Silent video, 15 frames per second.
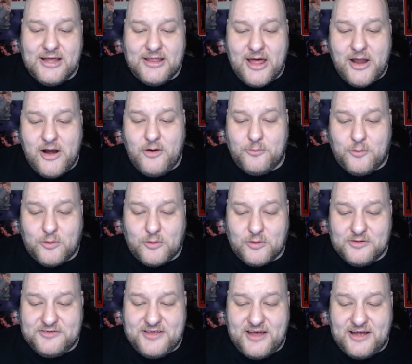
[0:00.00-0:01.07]
Leonard
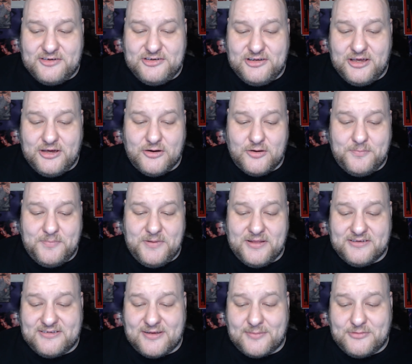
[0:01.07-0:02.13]
warns that she could be
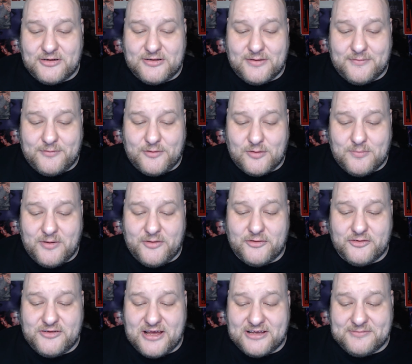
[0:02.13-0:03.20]
the subject of her
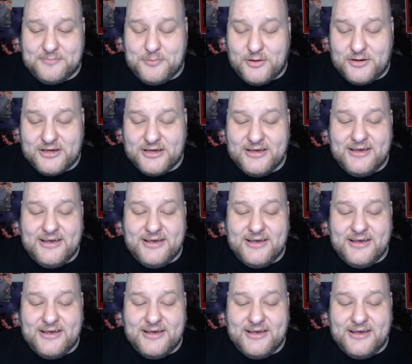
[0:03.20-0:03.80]
mother's next book.